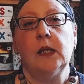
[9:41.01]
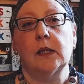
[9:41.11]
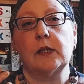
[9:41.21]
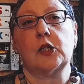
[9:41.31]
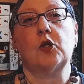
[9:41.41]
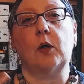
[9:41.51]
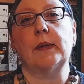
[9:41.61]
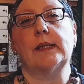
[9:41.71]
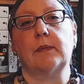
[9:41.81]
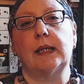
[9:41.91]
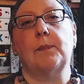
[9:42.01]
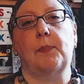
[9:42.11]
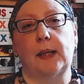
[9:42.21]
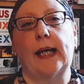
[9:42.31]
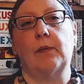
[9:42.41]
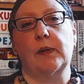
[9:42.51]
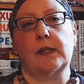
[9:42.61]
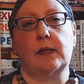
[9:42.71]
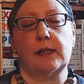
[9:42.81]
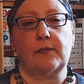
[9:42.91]
The stories really play
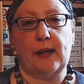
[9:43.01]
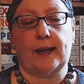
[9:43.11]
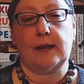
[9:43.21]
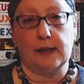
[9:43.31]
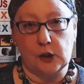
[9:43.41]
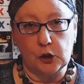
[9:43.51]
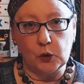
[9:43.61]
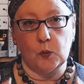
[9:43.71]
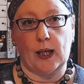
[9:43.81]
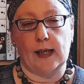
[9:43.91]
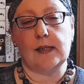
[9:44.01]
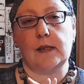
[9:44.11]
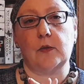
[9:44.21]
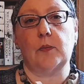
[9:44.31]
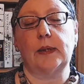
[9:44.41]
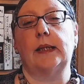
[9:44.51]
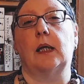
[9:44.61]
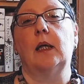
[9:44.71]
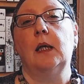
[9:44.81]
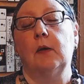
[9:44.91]
with this fact that you as the reader